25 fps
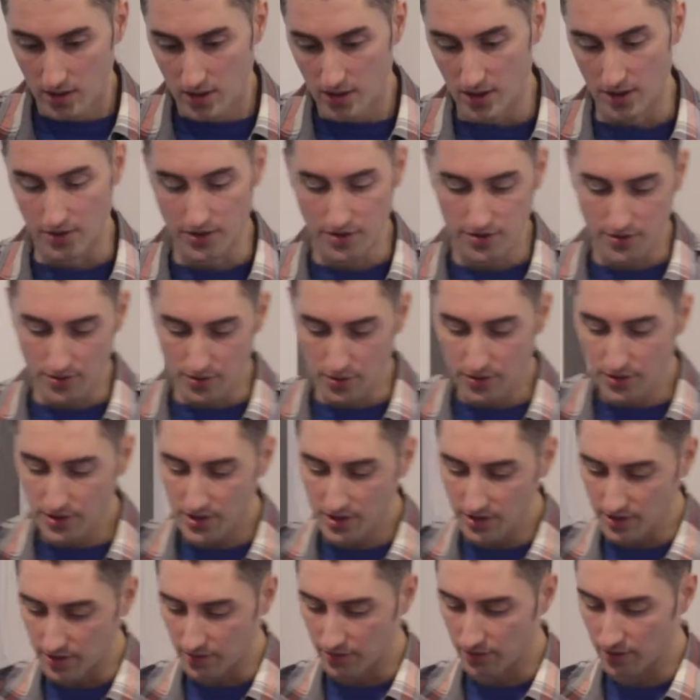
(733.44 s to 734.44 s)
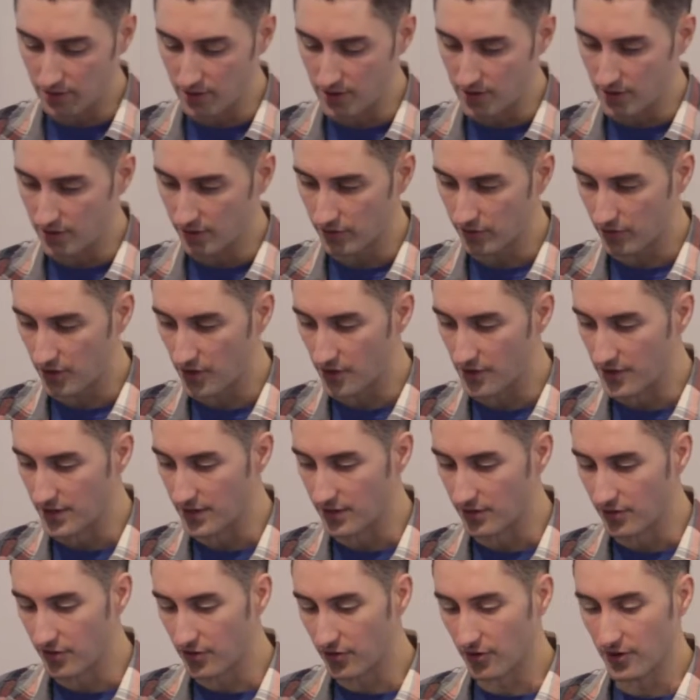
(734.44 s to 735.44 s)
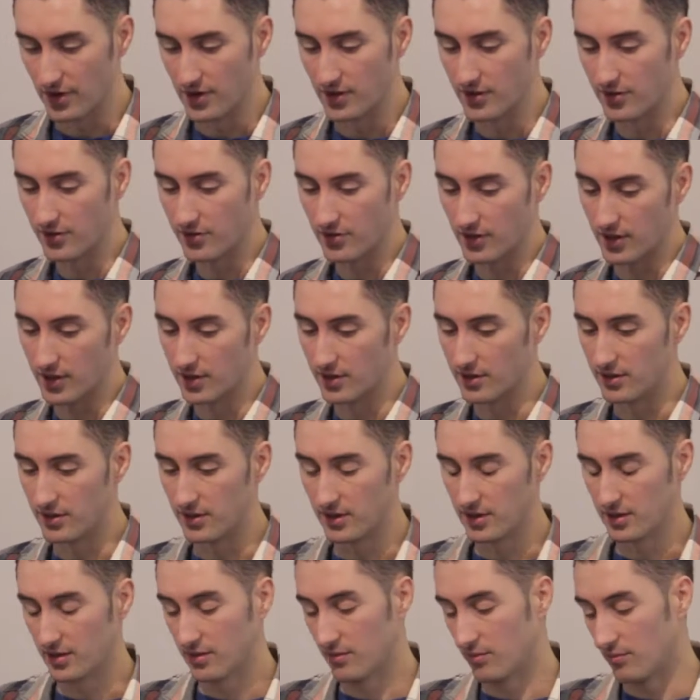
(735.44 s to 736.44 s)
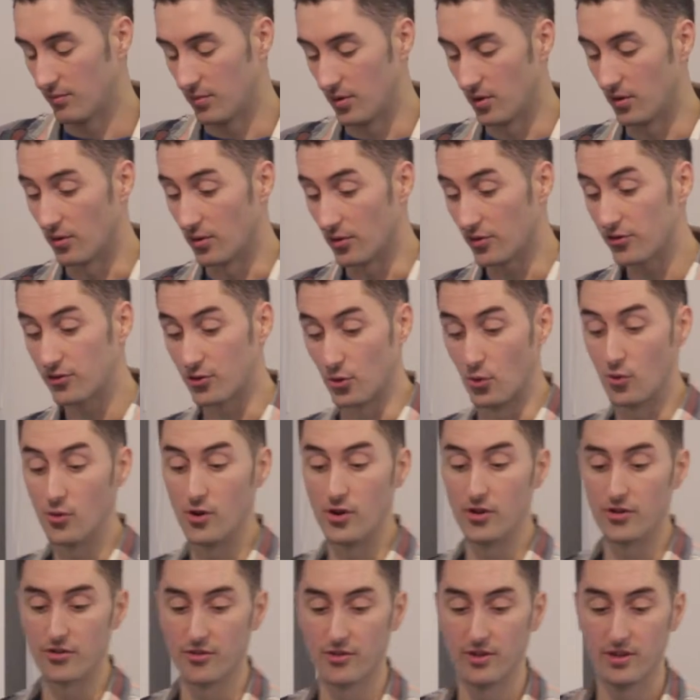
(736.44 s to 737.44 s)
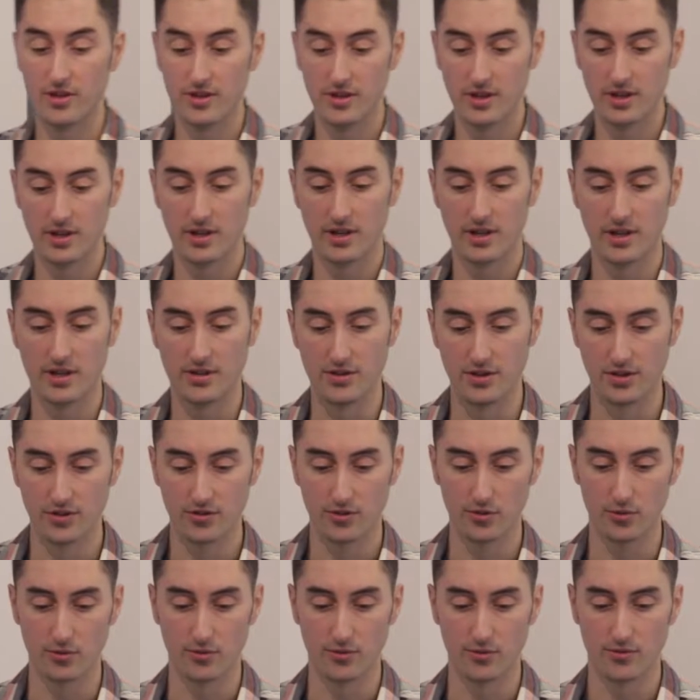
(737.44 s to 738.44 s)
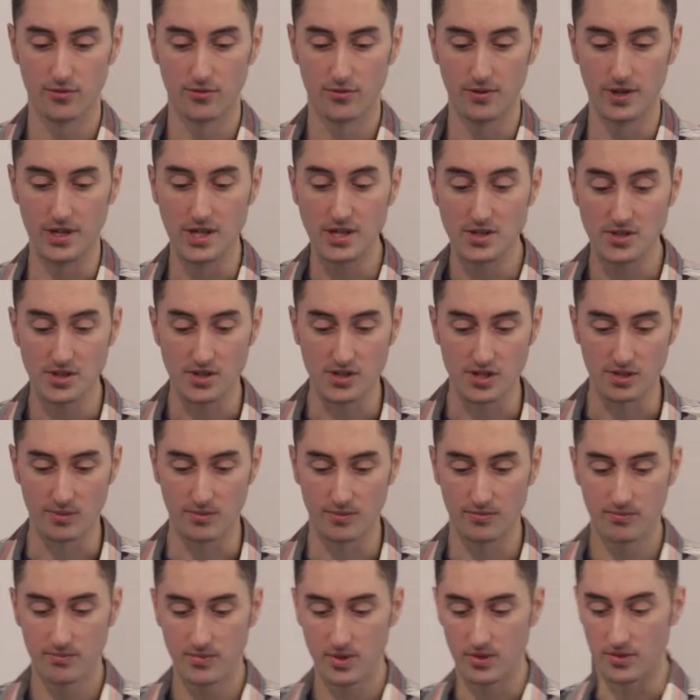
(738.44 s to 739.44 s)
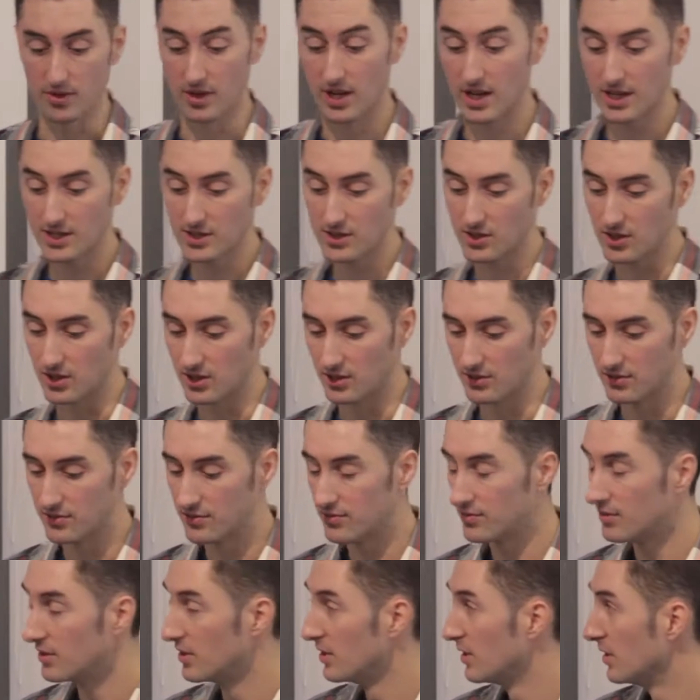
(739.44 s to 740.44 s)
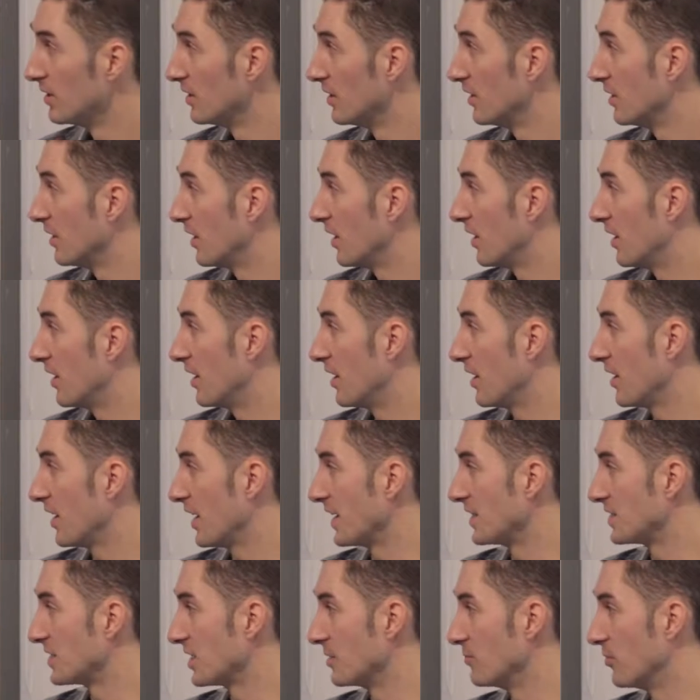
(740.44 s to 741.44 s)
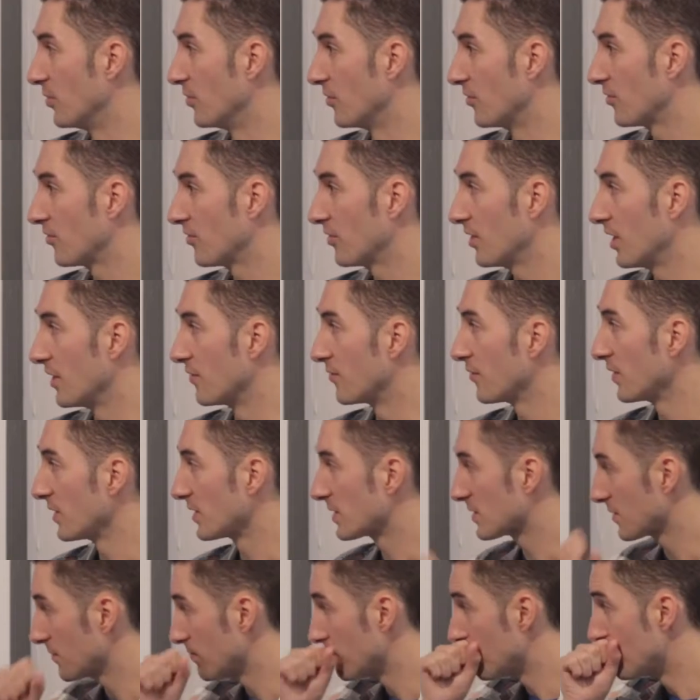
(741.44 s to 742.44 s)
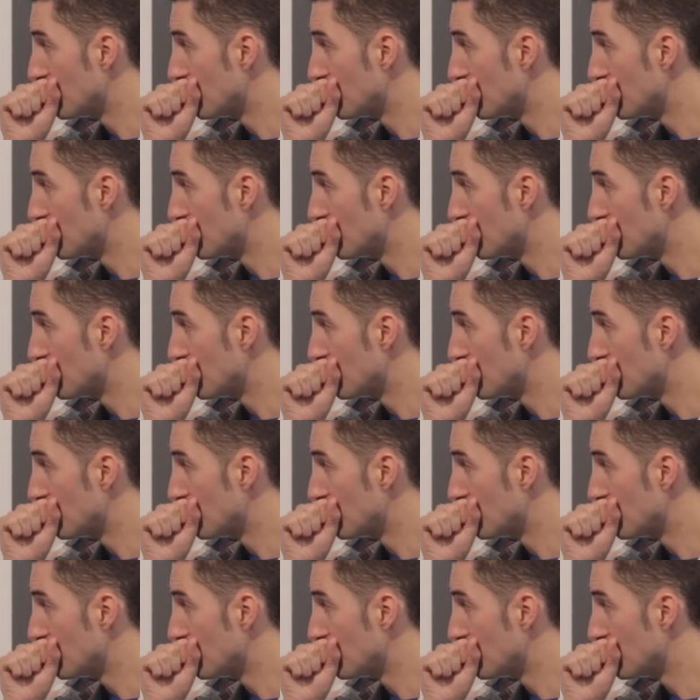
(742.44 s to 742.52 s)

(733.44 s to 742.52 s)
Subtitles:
The other kind of security concerns and stories in the sort of ecosystem in the last kind of 18 months. In fact,